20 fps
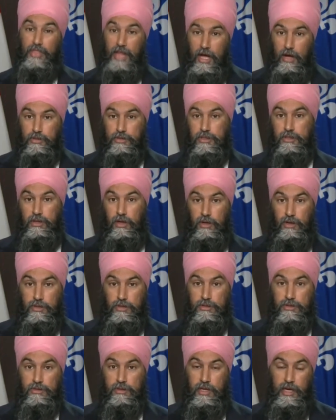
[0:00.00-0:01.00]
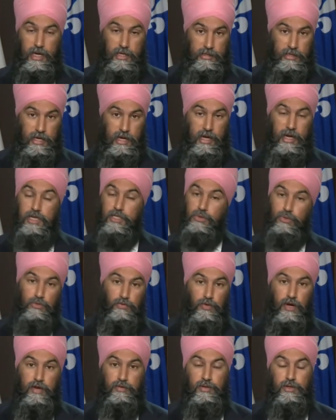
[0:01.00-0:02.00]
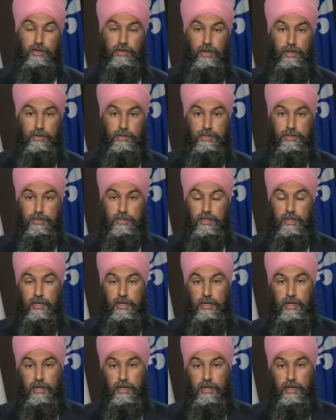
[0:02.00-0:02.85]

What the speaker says: $1,000 at the highest, or $500.